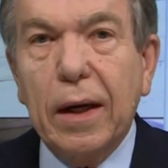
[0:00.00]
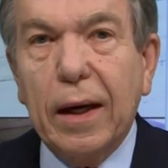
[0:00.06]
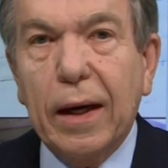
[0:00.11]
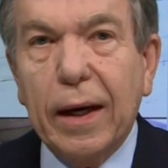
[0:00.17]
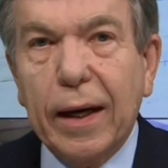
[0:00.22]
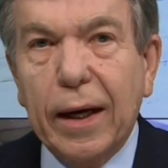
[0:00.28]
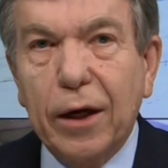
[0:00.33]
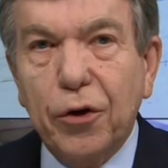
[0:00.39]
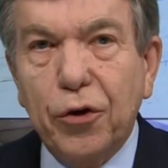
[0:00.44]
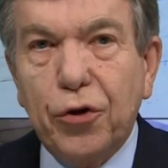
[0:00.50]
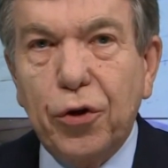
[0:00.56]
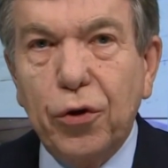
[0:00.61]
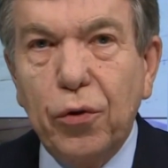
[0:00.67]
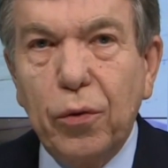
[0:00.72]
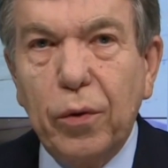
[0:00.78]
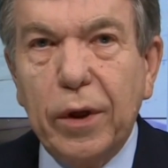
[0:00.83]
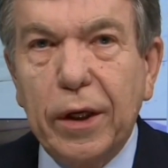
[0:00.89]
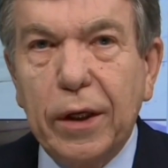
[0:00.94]
and
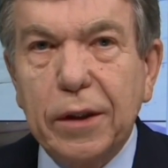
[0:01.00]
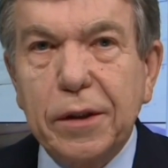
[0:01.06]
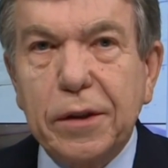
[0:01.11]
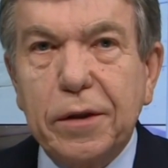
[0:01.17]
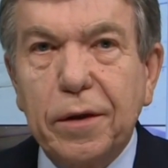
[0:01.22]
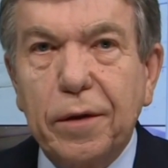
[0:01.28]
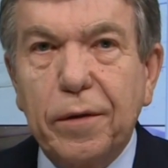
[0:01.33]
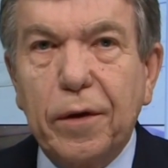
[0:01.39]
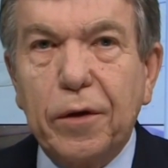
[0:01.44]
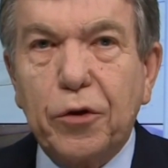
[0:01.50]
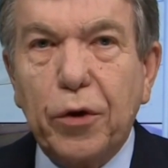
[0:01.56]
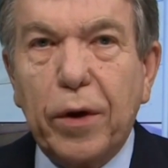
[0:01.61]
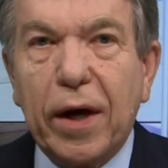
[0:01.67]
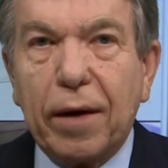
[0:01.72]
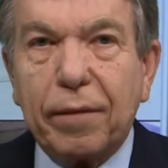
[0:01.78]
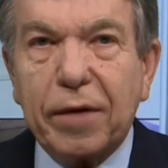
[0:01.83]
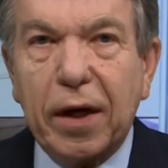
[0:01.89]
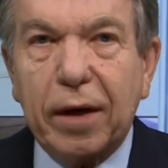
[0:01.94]
two is that
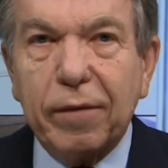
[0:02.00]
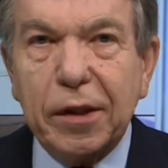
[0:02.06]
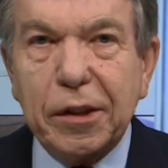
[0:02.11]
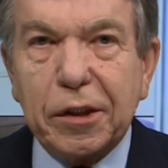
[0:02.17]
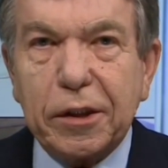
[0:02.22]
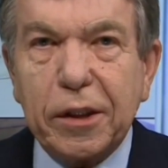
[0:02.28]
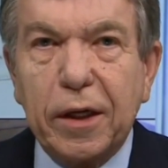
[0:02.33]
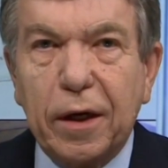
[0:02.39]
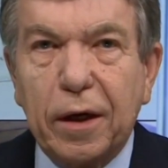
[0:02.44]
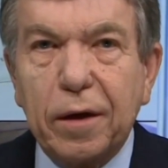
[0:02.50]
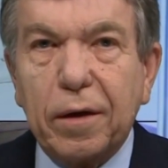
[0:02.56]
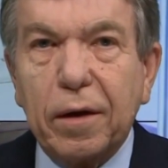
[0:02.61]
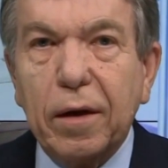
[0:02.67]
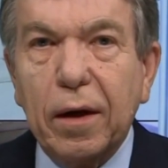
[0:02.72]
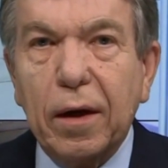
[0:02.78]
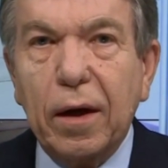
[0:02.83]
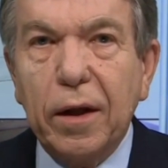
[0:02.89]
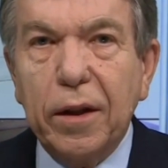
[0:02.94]
you have to have a Senate
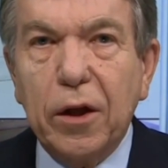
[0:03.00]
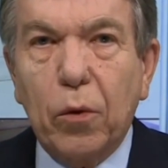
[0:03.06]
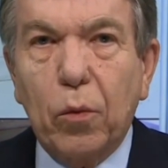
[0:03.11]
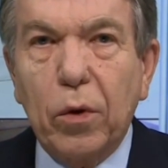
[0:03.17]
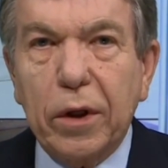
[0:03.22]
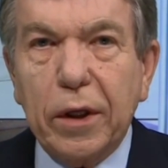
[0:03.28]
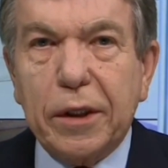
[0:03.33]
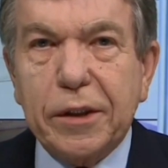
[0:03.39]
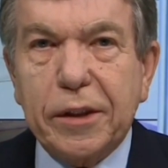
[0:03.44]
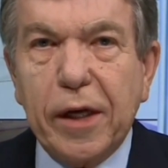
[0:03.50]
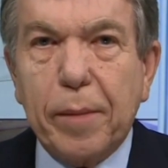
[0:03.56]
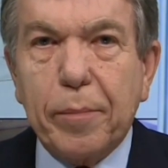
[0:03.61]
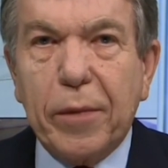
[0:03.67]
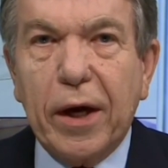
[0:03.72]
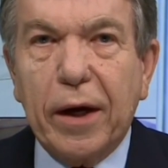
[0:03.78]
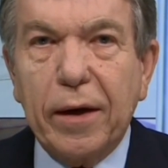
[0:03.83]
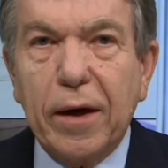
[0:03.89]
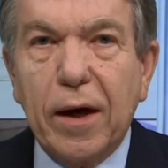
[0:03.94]
that will
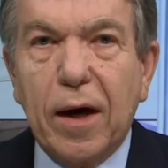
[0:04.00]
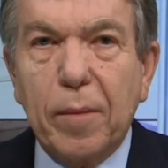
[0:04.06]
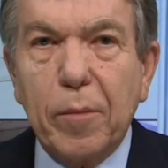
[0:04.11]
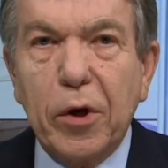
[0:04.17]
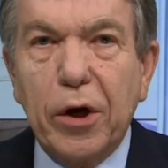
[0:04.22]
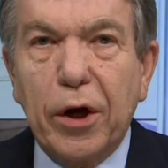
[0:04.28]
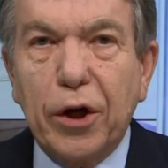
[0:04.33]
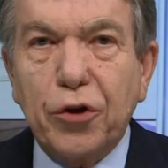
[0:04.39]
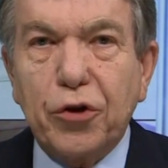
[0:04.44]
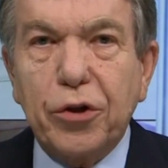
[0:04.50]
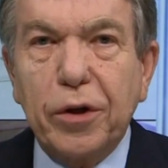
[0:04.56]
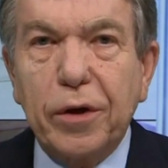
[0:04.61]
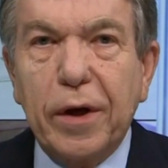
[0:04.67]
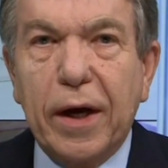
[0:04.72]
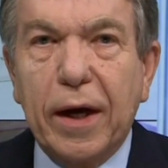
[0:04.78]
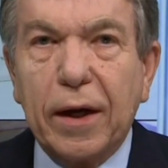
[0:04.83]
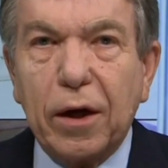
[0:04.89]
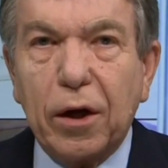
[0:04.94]
accept that
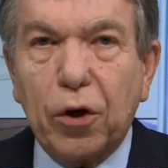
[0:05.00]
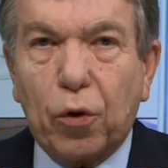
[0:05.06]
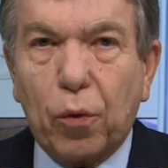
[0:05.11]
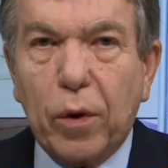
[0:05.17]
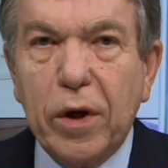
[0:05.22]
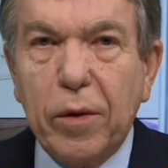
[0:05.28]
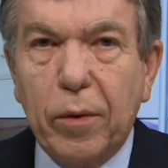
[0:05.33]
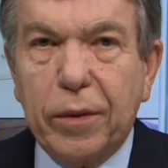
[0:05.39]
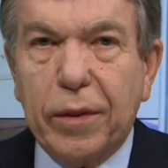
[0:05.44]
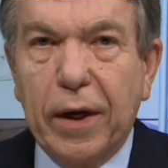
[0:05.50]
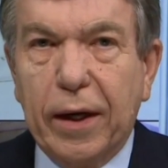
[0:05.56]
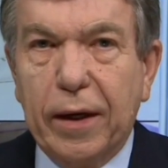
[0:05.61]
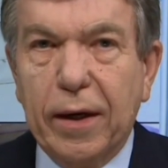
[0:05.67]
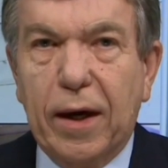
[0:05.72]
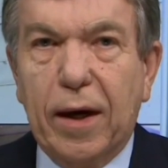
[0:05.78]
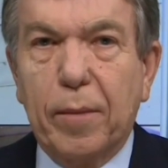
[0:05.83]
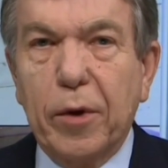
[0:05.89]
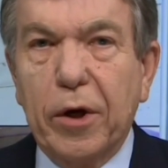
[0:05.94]
nomination and agree with
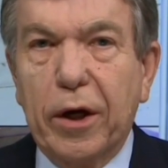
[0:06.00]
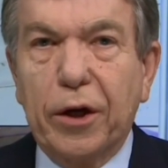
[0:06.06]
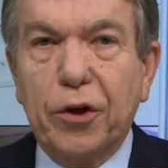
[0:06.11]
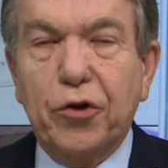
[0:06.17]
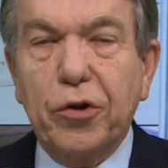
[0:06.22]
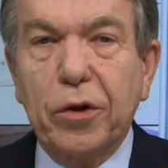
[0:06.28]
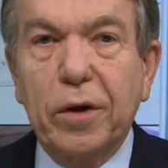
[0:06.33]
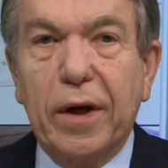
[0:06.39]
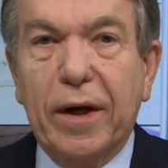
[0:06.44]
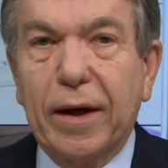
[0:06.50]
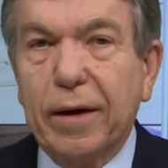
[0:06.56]
that nomination.